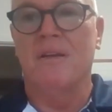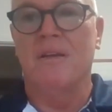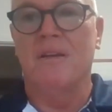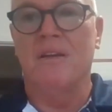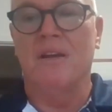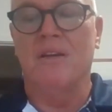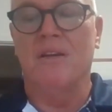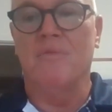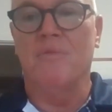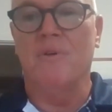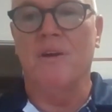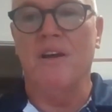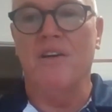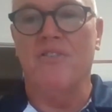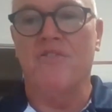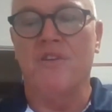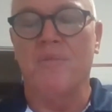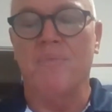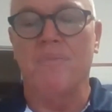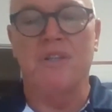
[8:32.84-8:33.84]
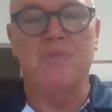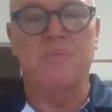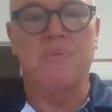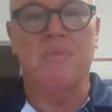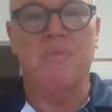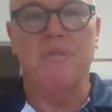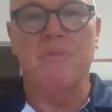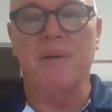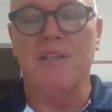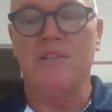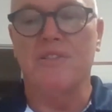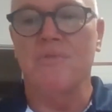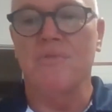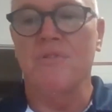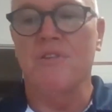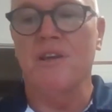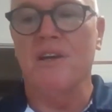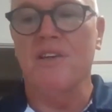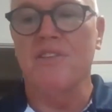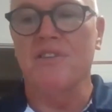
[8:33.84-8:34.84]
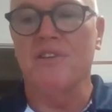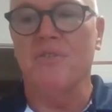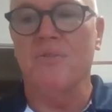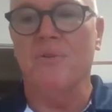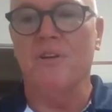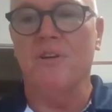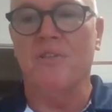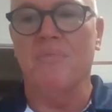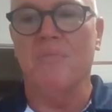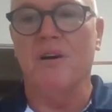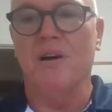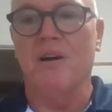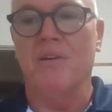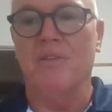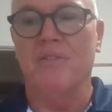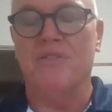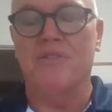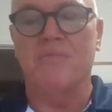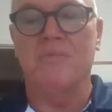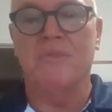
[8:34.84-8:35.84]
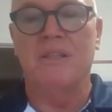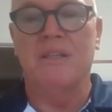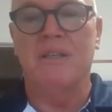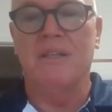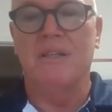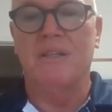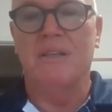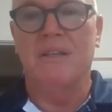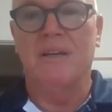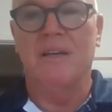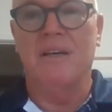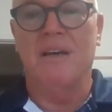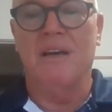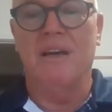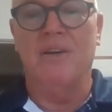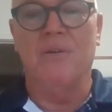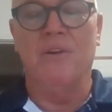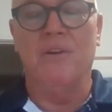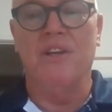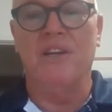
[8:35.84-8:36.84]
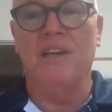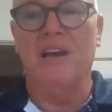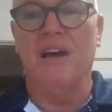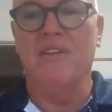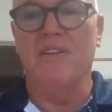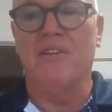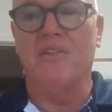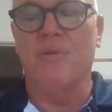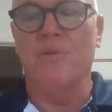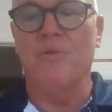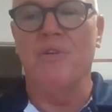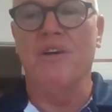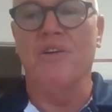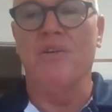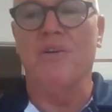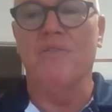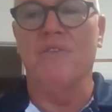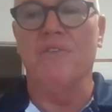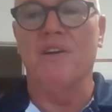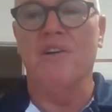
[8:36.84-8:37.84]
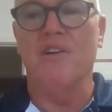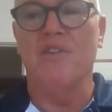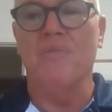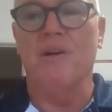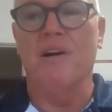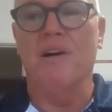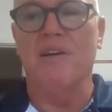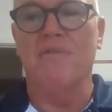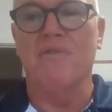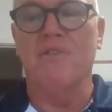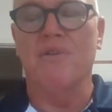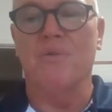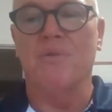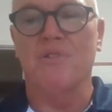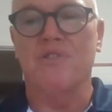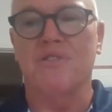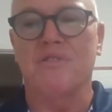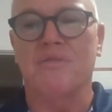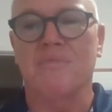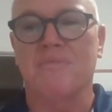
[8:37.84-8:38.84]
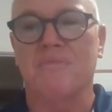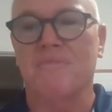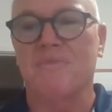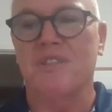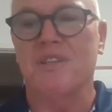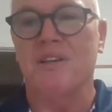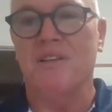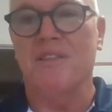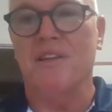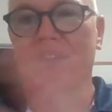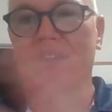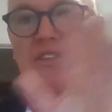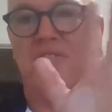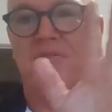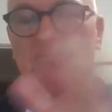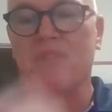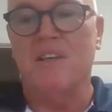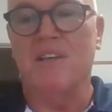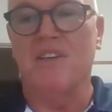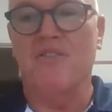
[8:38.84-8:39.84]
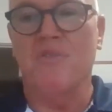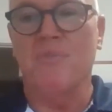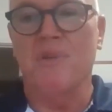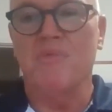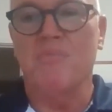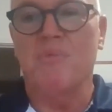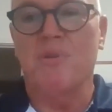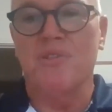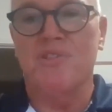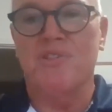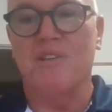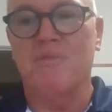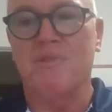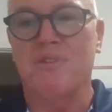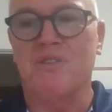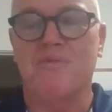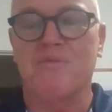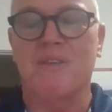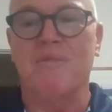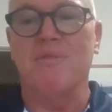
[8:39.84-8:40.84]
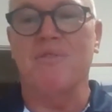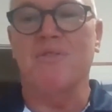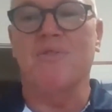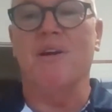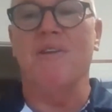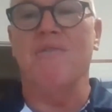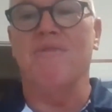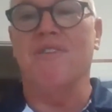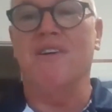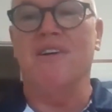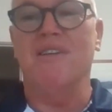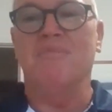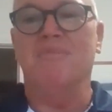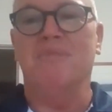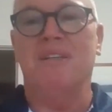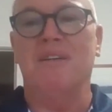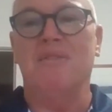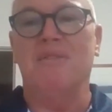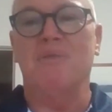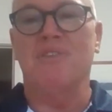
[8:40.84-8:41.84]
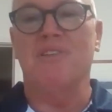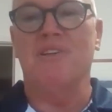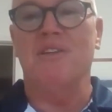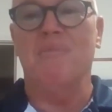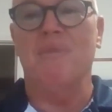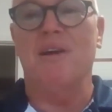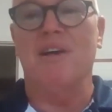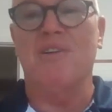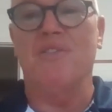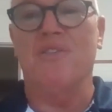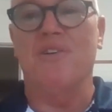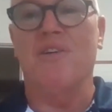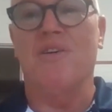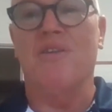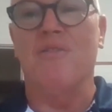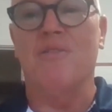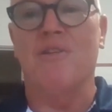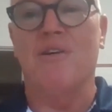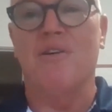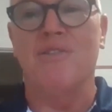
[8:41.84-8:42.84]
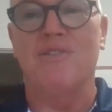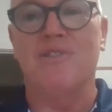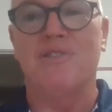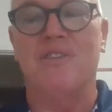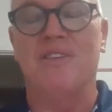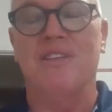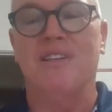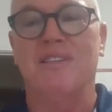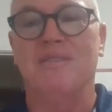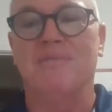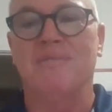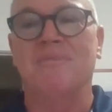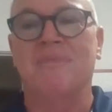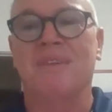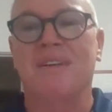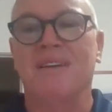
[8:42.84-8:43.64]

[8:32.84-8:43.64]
round trip, it's probably about 2,000 nautical miles. And all the gun crew get off in Hobart, of course. And so thanks very much, boss. That was great fun. We'll see you back on the Gold Coast, and then